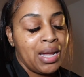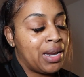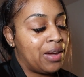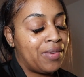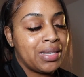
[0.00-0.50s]

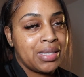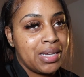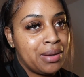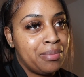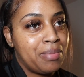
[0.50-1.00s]
Now, if I
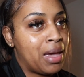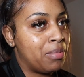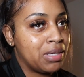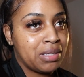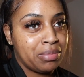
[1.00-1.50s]
see
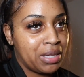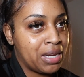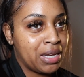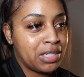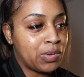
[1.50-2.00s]
maybe some
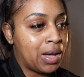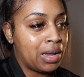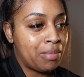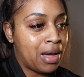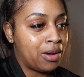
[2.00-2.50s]
things while
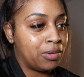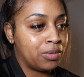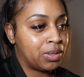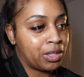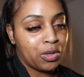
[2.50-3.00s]
I'm
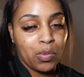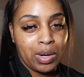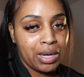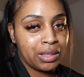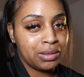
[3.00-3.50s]
out, little
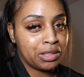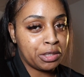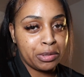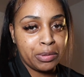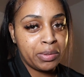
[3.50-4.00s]
one,
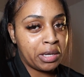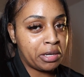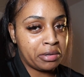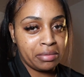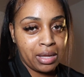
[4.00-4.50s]
two
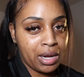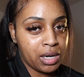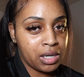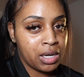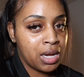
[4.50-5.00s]
here and
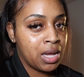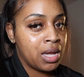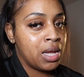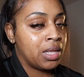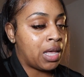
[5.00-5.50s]
there,
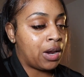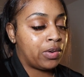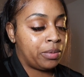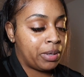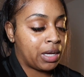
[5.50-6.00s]
that I
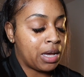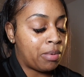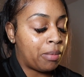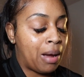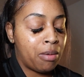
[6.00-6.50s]
want to pick up.
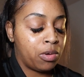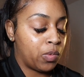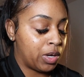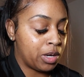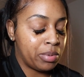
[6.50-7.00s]
I probably
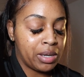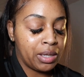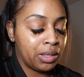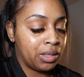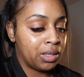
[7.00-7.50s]
will,
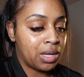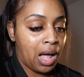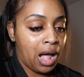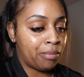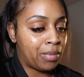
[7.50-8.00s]
but
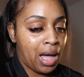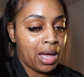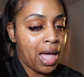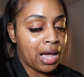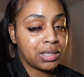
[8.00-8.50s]
I'm
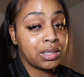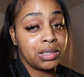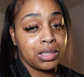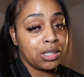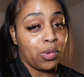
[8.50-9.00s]
not actually
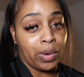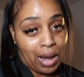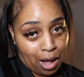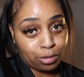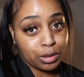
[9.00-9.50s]
just going
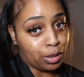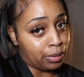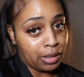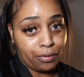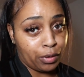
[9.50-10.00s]
out to go
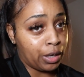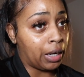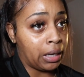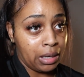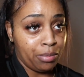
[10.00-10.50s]
look for
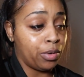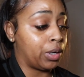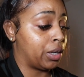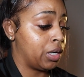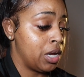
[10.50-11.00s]
any
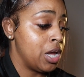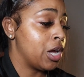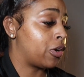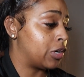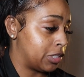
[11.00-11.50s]
more
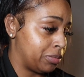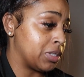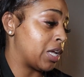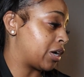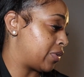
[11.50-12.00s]
Christmas
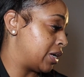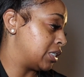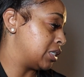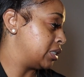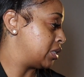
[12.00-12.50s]

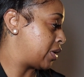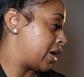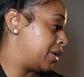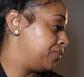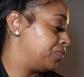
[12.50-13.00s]
decorations,
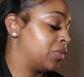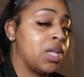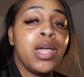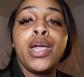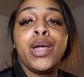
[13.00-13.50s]
okay?
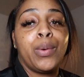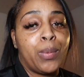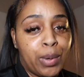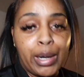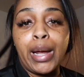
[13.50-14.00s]

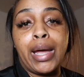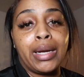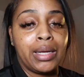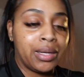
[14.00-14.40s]
We're done.